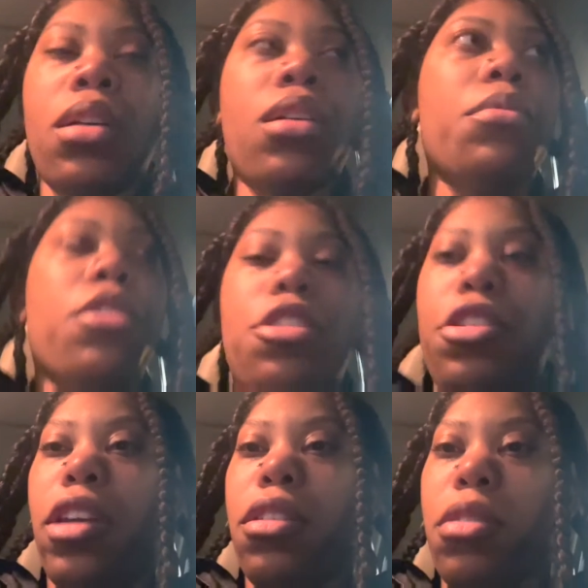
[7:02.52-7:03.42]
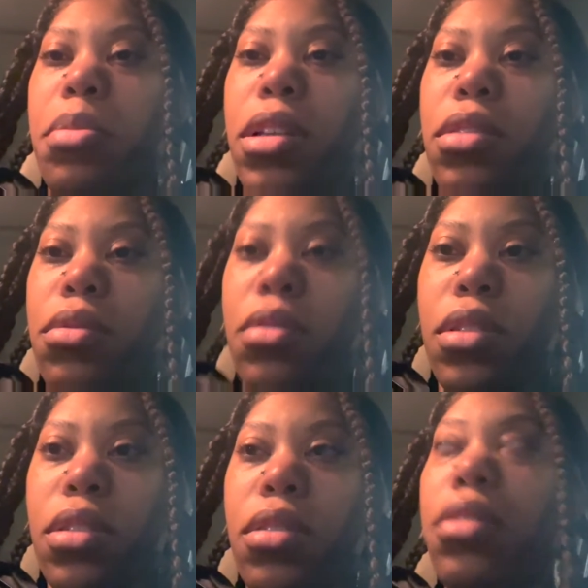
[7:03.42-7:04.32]
I'm gonna try another place real
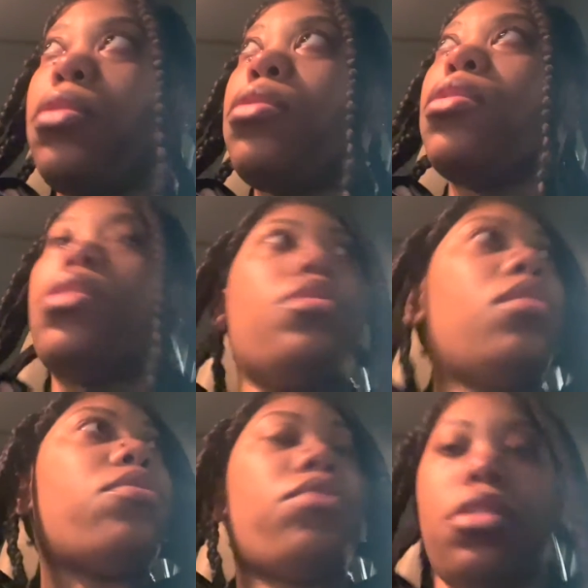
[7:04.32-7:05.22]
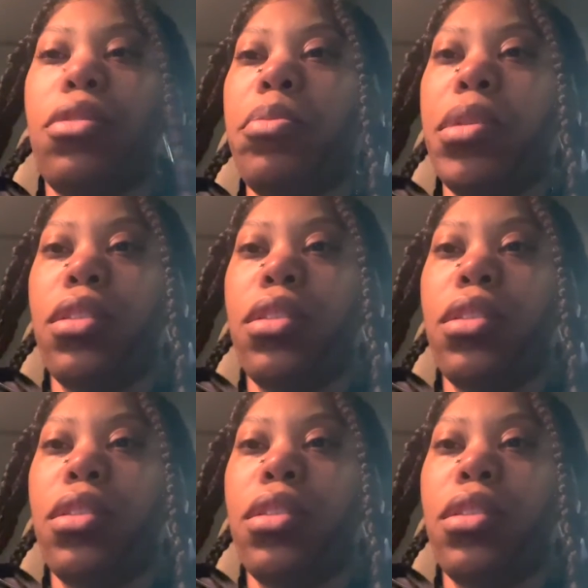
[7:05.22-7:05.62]
quick. Let's see if they're open.